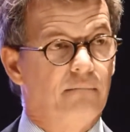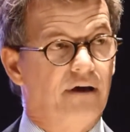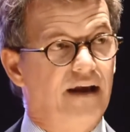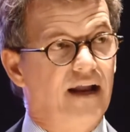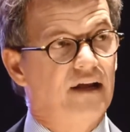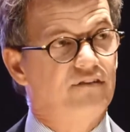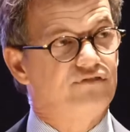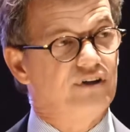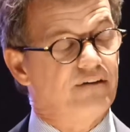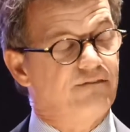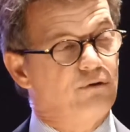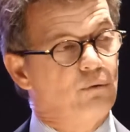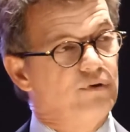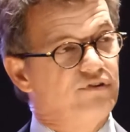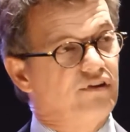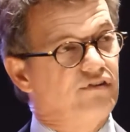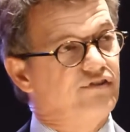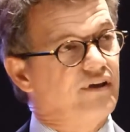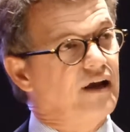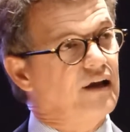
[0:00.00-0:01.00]
My next effort
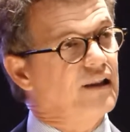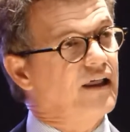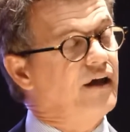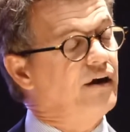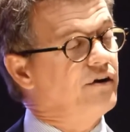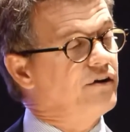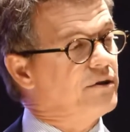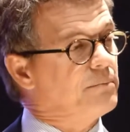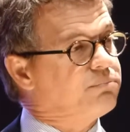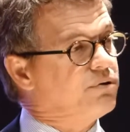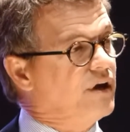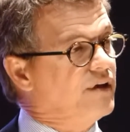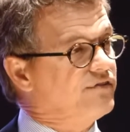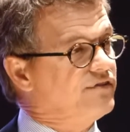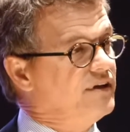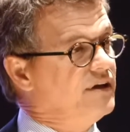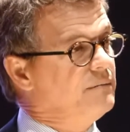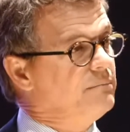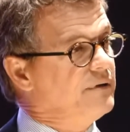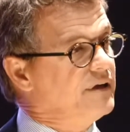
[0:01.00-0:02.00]
was to send a letter to the
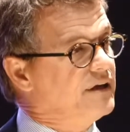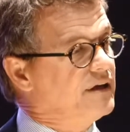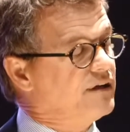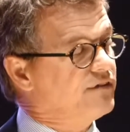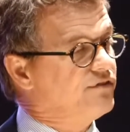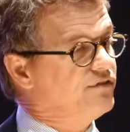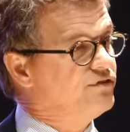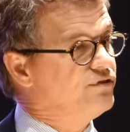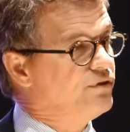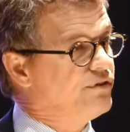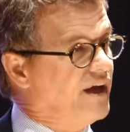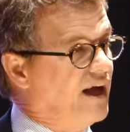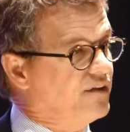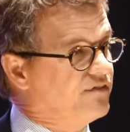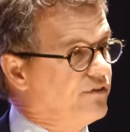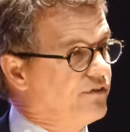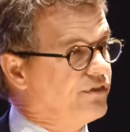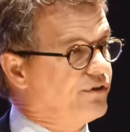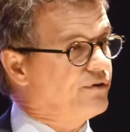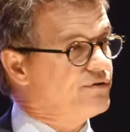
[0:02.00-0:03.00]
president because in
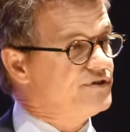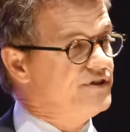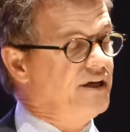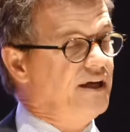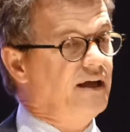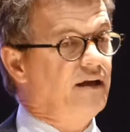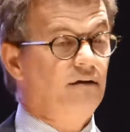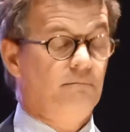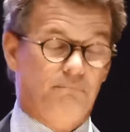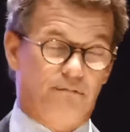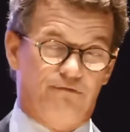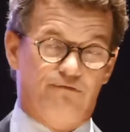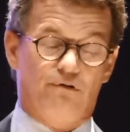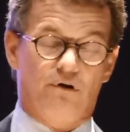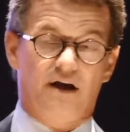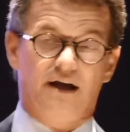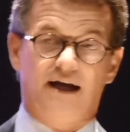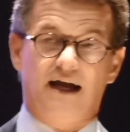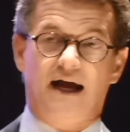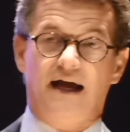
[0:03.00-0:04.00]
2013,
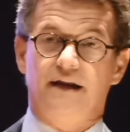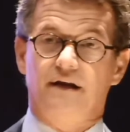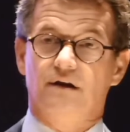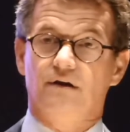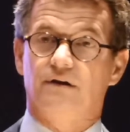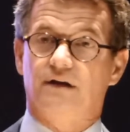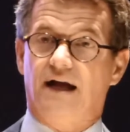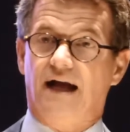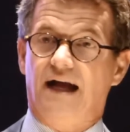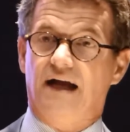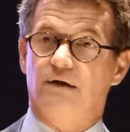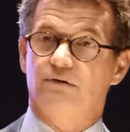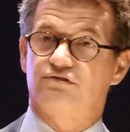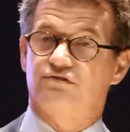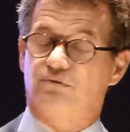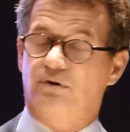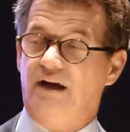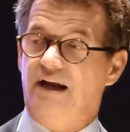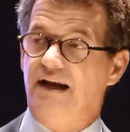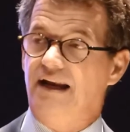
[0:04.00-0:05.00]
before I got here,
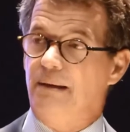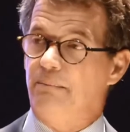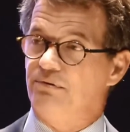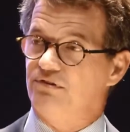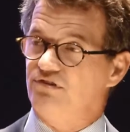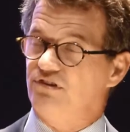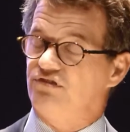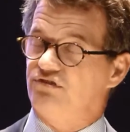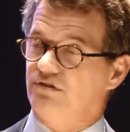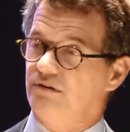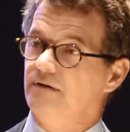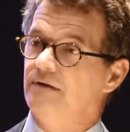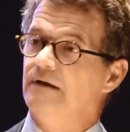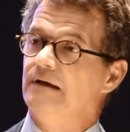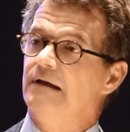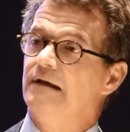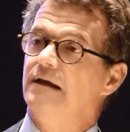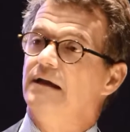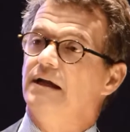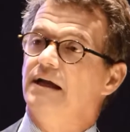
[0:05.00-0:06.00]
Congress created a
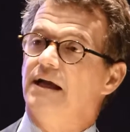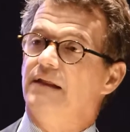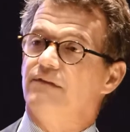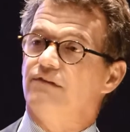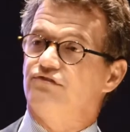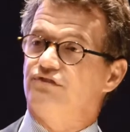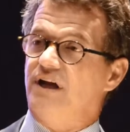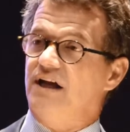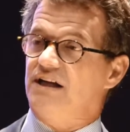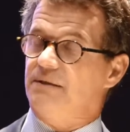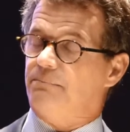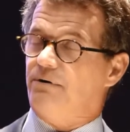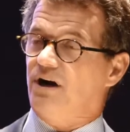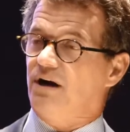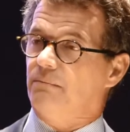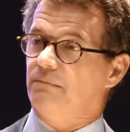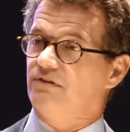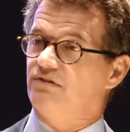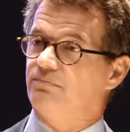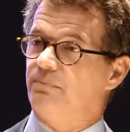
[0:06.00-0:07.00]
position in the State
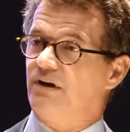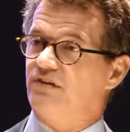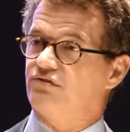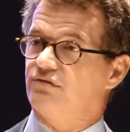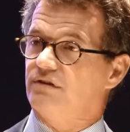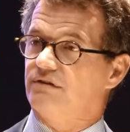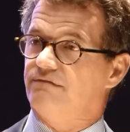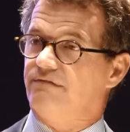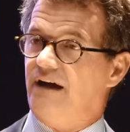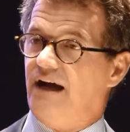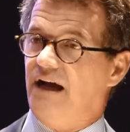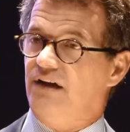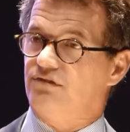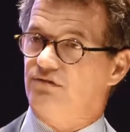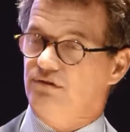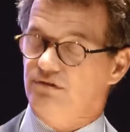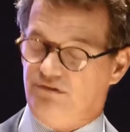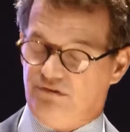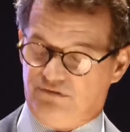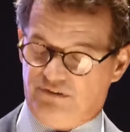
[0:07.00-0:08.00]
Department, Special
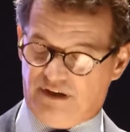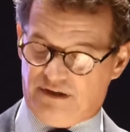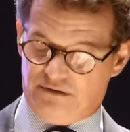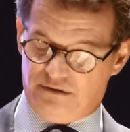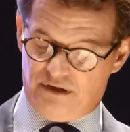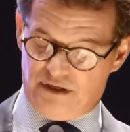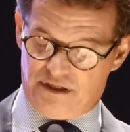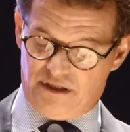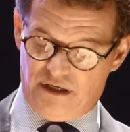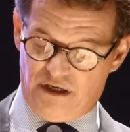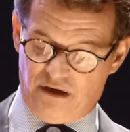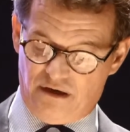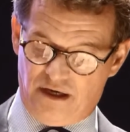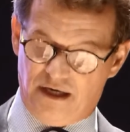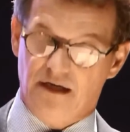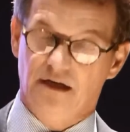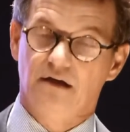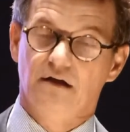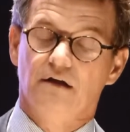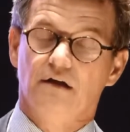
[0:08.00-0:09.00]
Advisor to Secretary
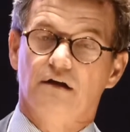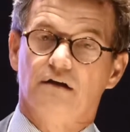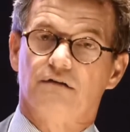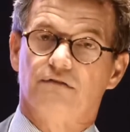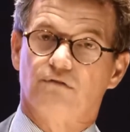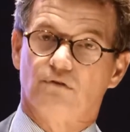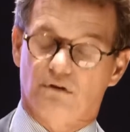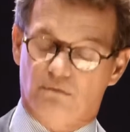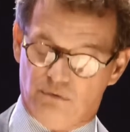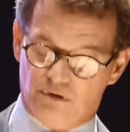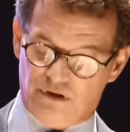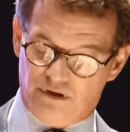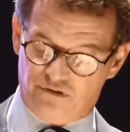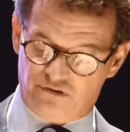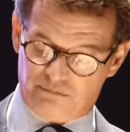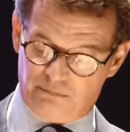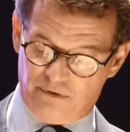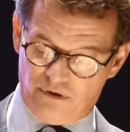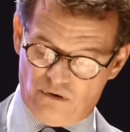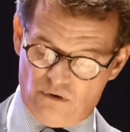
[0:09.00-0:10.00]
Kerry for
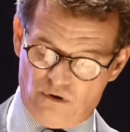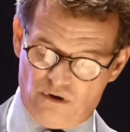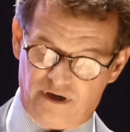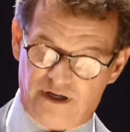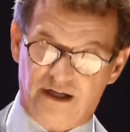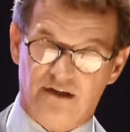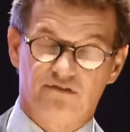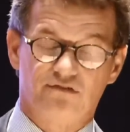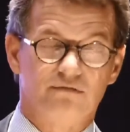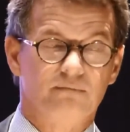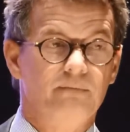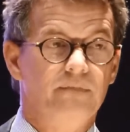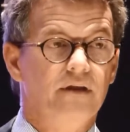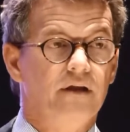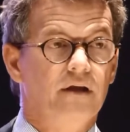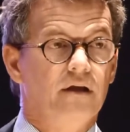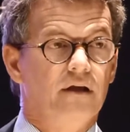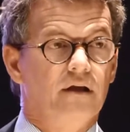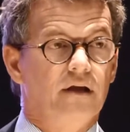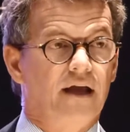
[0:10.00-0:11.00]
religious minorities.
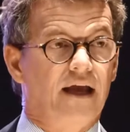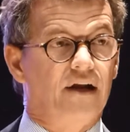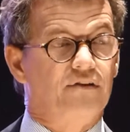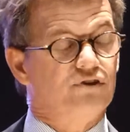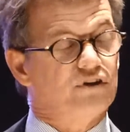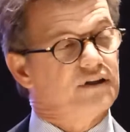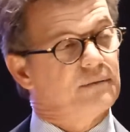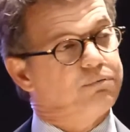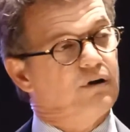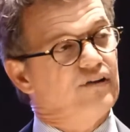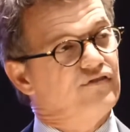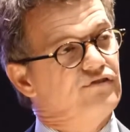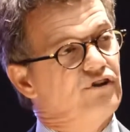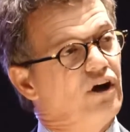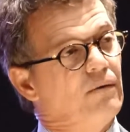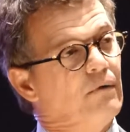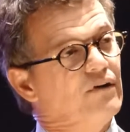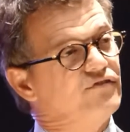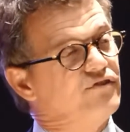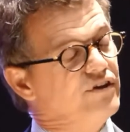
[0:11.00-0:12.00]
And it took the president
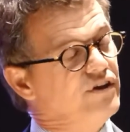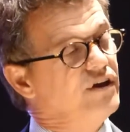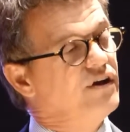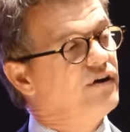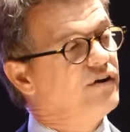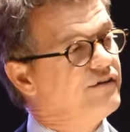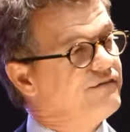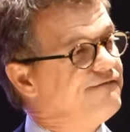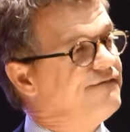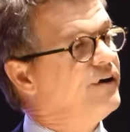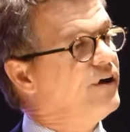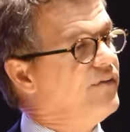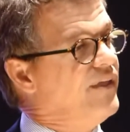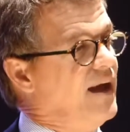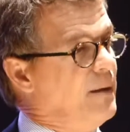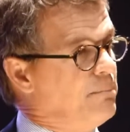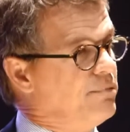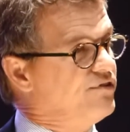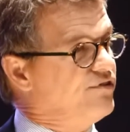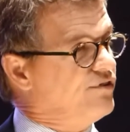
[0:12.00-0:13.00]
almost a year to fill
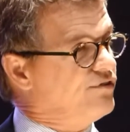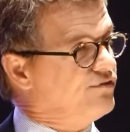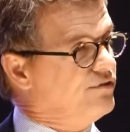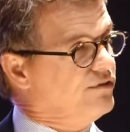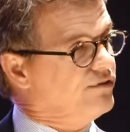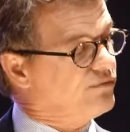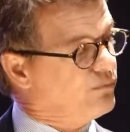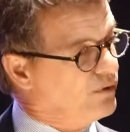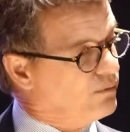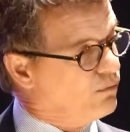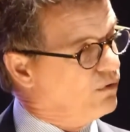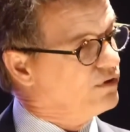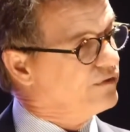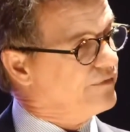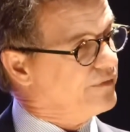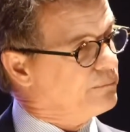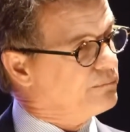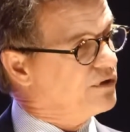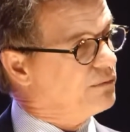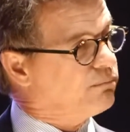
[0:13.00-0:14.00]
that position. So we
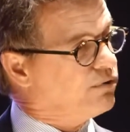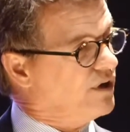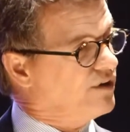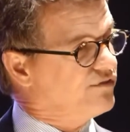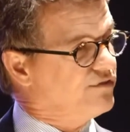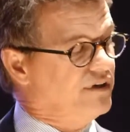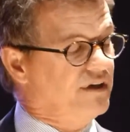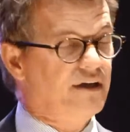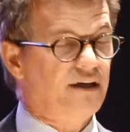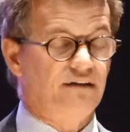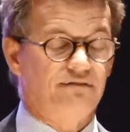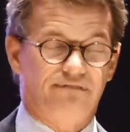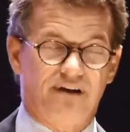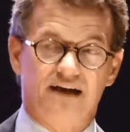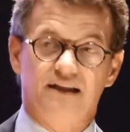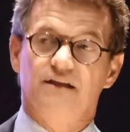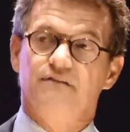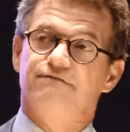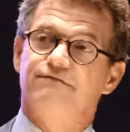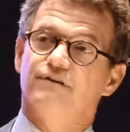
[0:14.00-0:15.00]
wrote the president, he
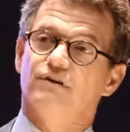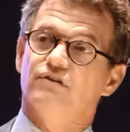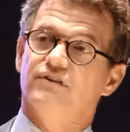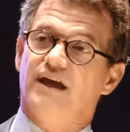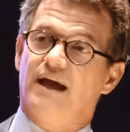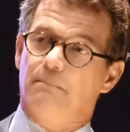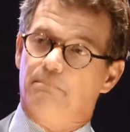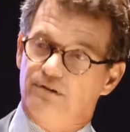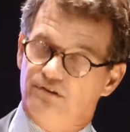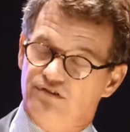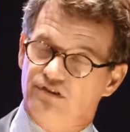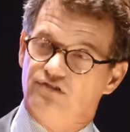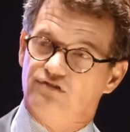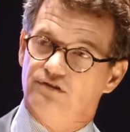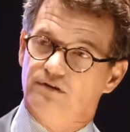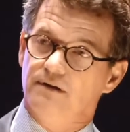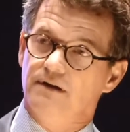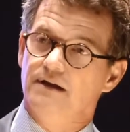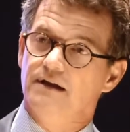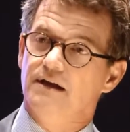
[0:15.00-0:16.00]
finally filled that
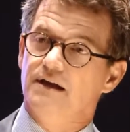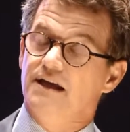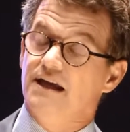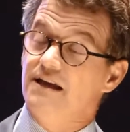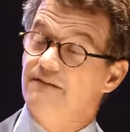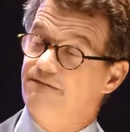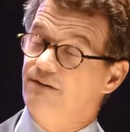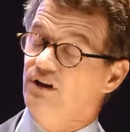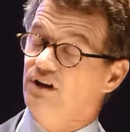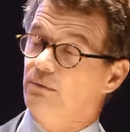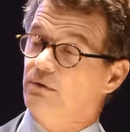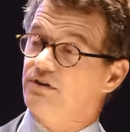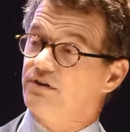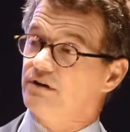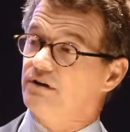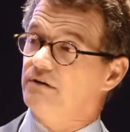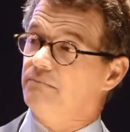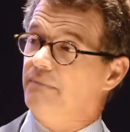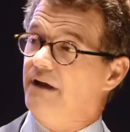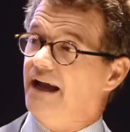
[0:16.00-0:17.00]
position. He filled it
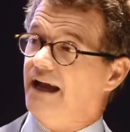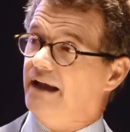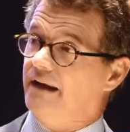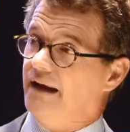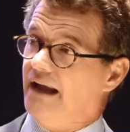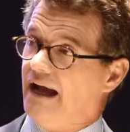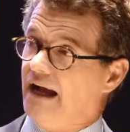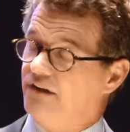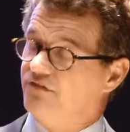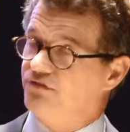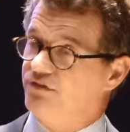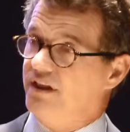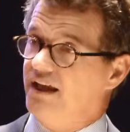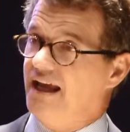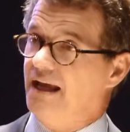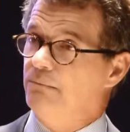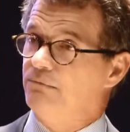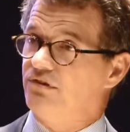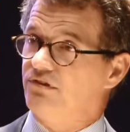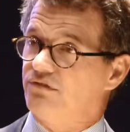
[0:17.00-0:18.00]
with a good man. Knox
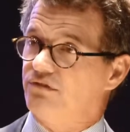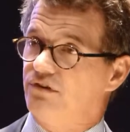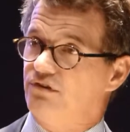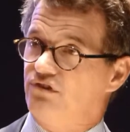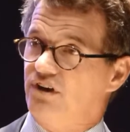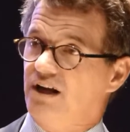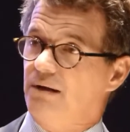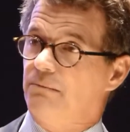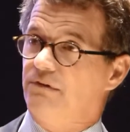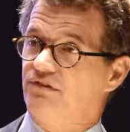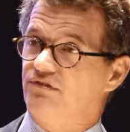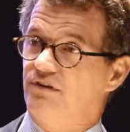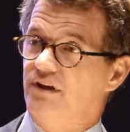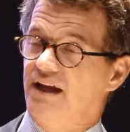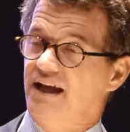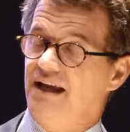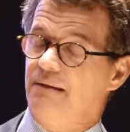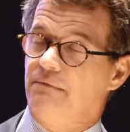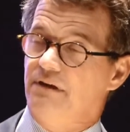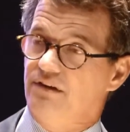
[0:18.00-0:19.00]
Thames is the gentleman's
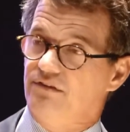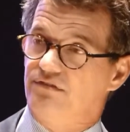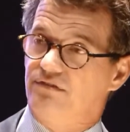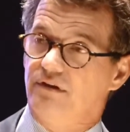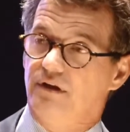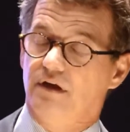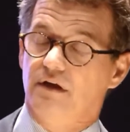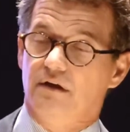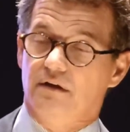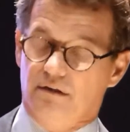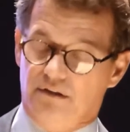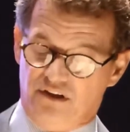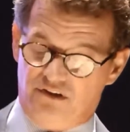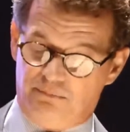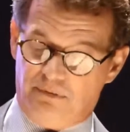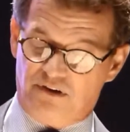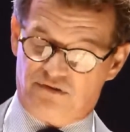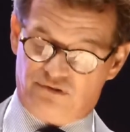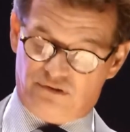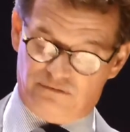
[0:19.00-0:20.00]
name. He's the
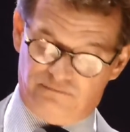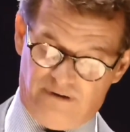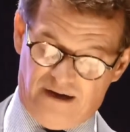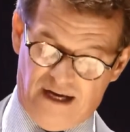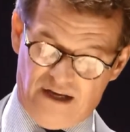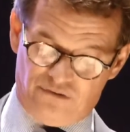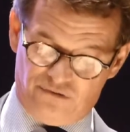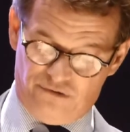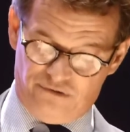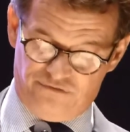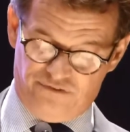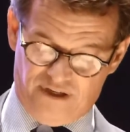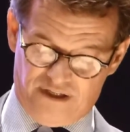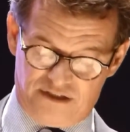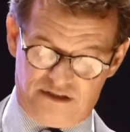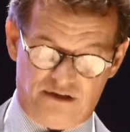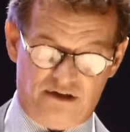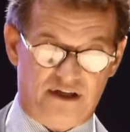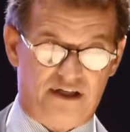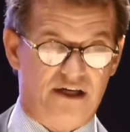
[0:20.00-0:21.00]
Special Advisor to
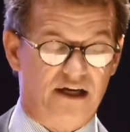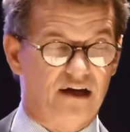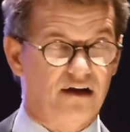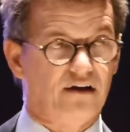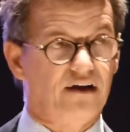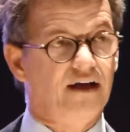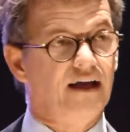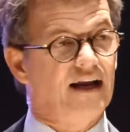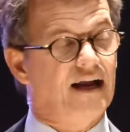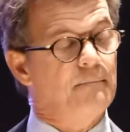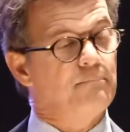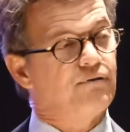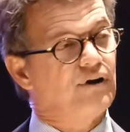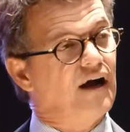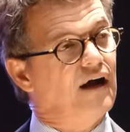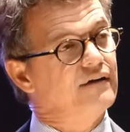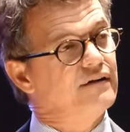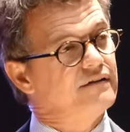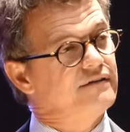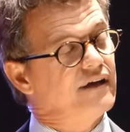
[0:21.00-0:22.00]
Secretary Kerry. And I'm
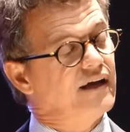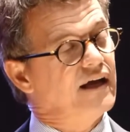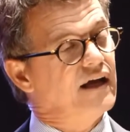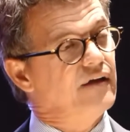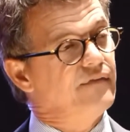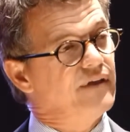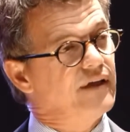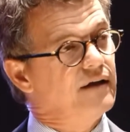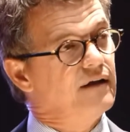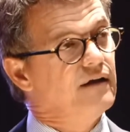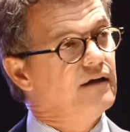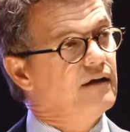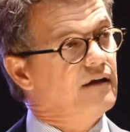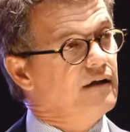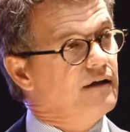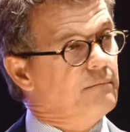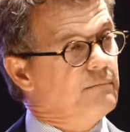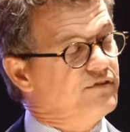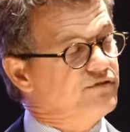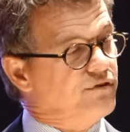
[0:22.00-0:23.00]
proud to tell you
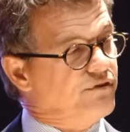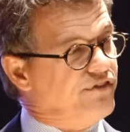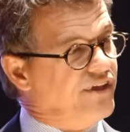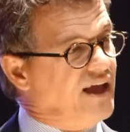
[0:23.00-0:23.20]
that Mr.